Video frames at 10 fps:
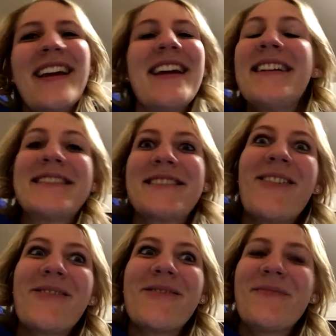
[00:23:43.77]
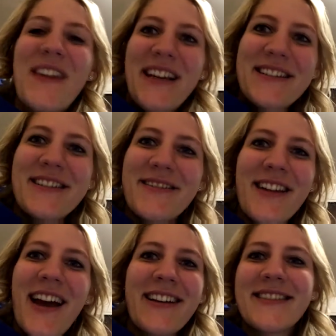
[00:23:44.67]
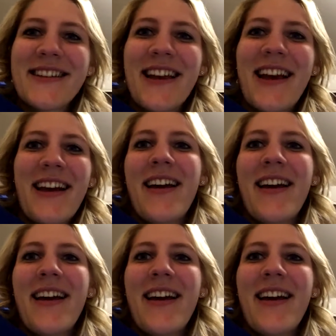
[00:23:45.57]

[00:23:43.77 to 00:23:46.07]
he's so nice to like